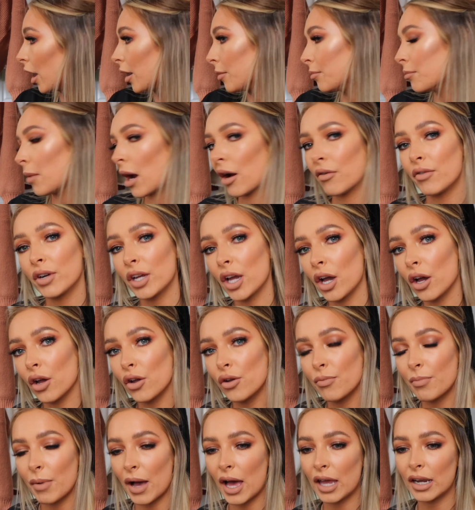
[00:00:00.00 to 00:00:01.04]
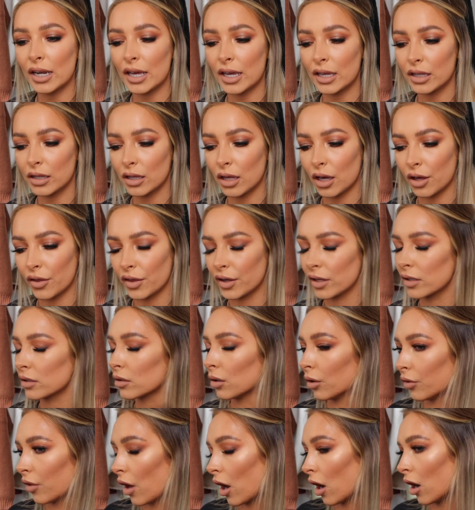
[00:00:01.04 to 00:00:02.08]
and Mario palette. I think it's
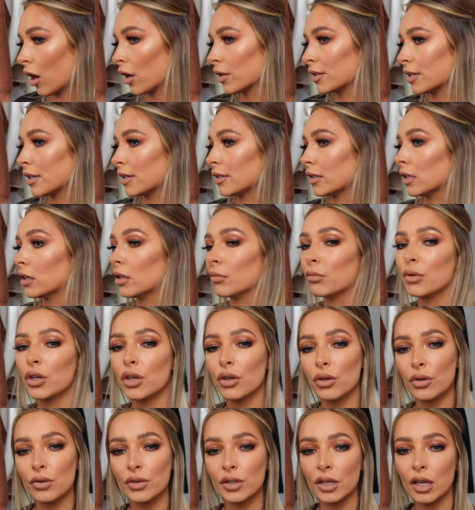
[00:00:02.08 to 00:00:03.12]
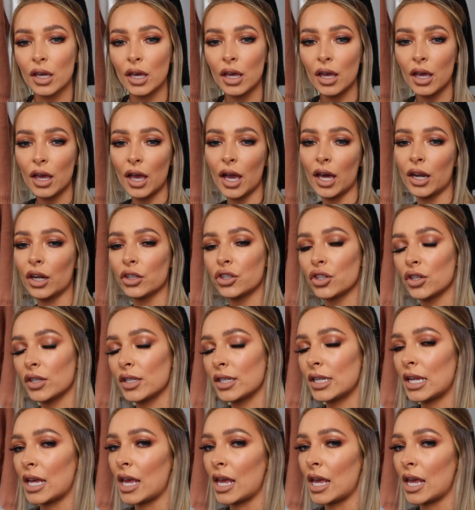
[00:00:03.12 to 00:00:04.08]
called The Artist and the Muse. And I just